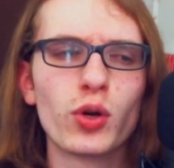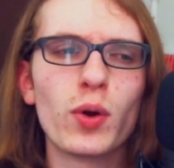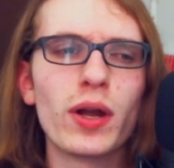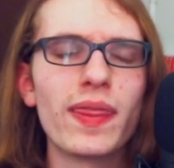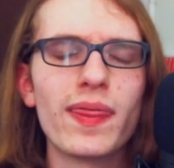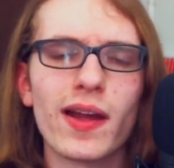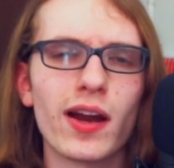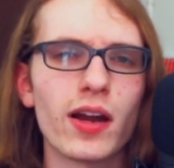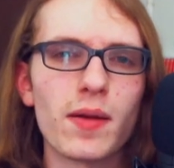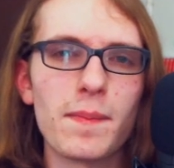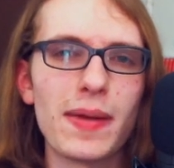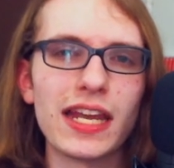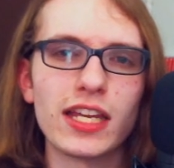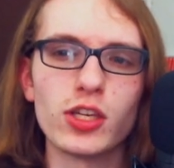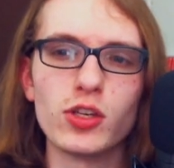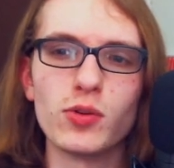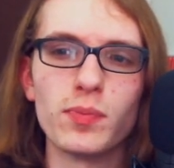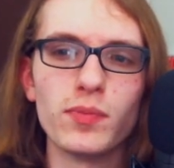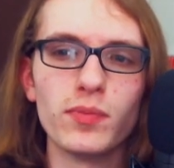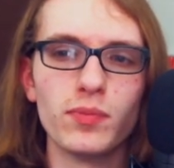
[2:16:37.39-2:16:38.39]
in there to make
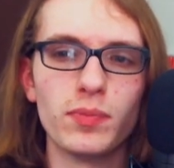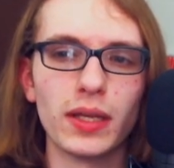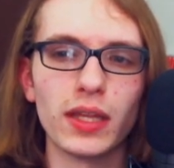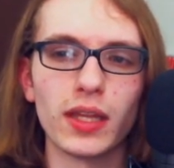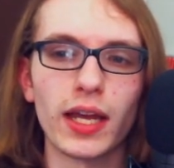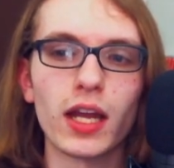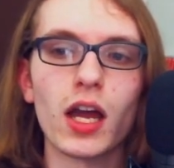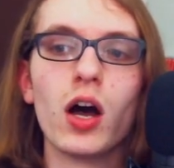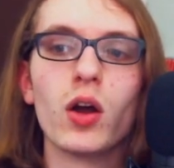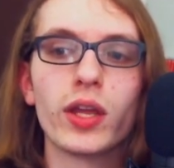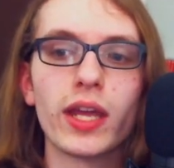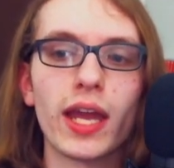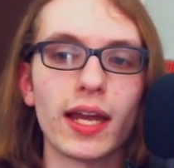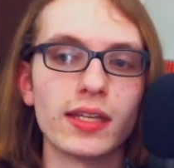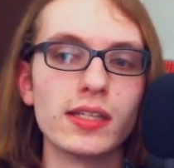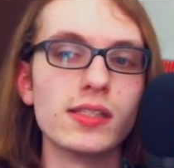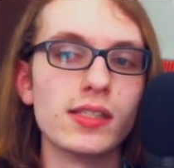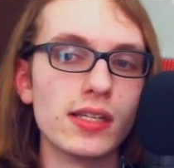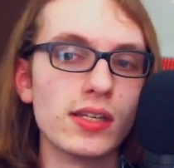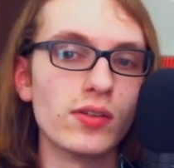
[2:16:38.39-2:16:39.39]
you be like, oh yeah,
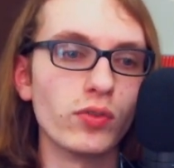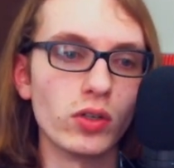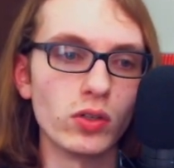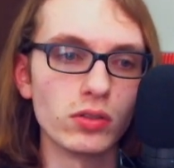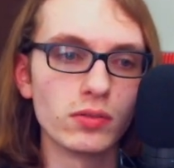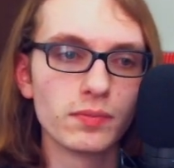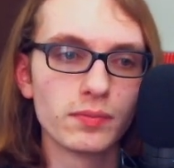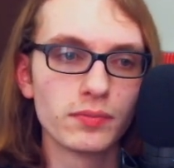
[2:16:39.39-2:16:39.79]
he's evil.